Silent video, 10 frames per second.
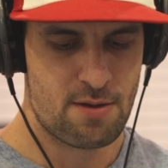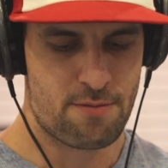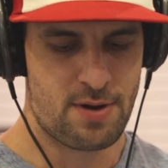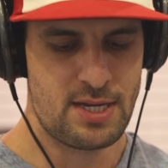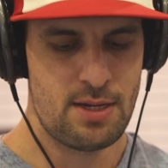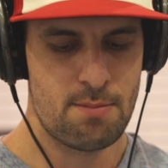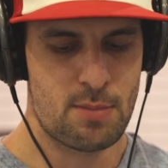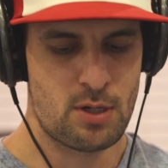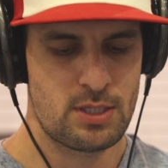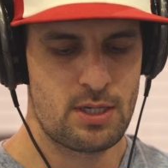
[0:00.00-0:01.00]
Frankie
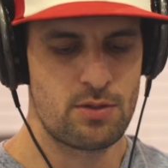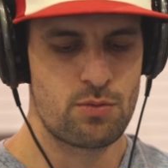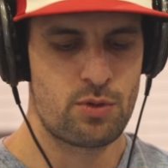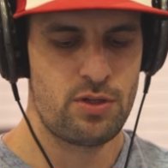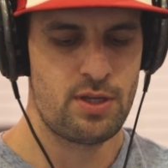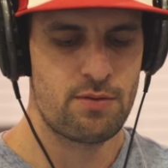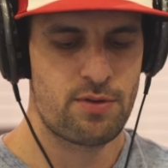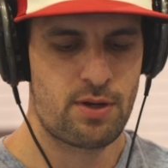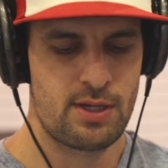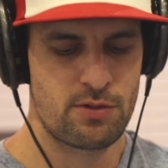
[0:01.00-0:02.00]
Montez. Where do you think
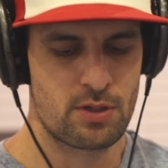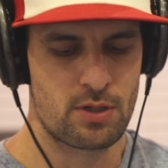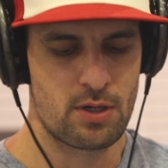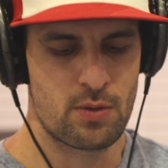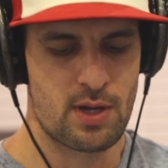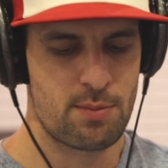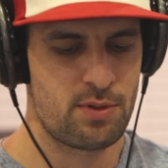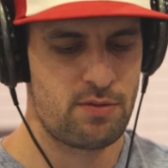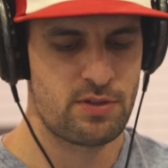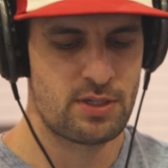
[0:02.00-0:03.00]
Frankie's going to go? I
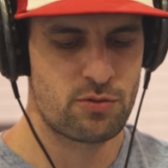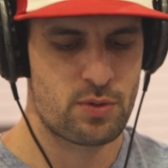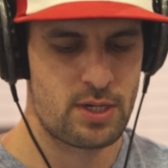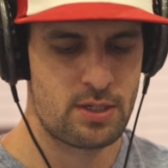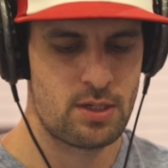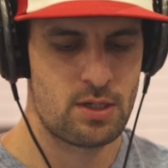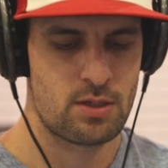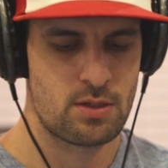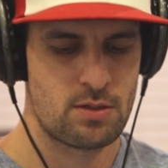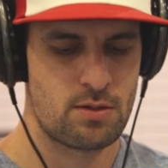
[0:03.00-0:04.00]
believe he's going to traded.
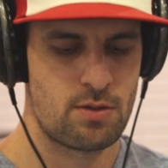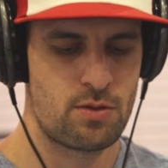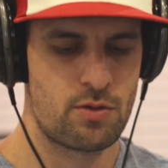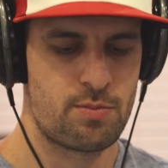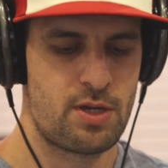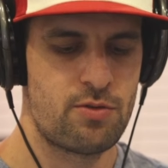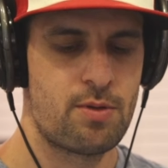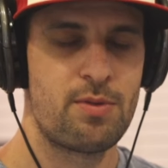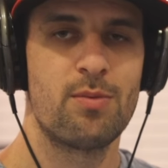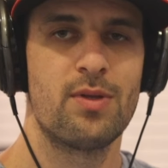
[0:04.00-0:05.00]
Those
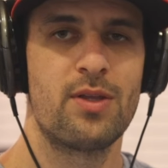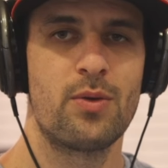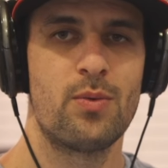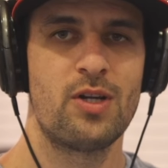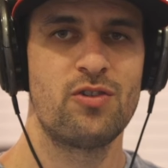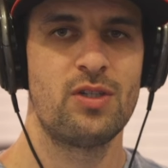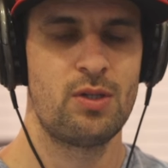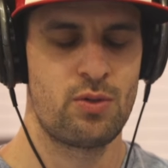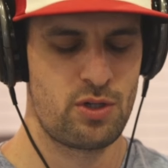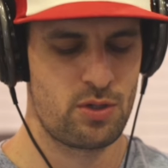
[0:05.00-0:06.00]
baseball people out there watching,
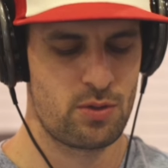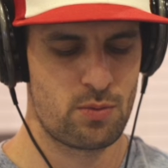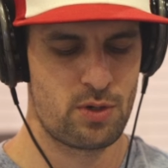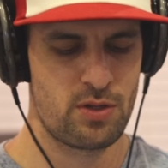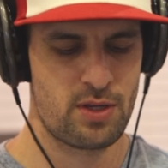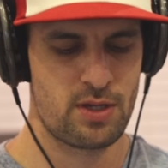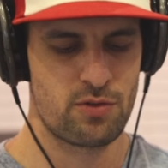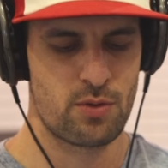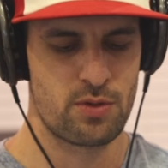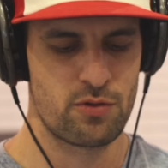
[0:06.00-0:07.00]
who do you where do you think he's
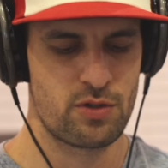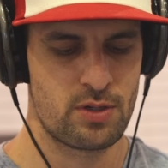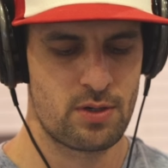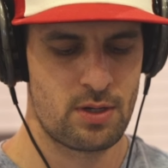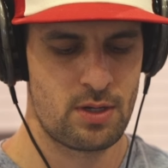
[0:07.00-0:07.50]
going this year?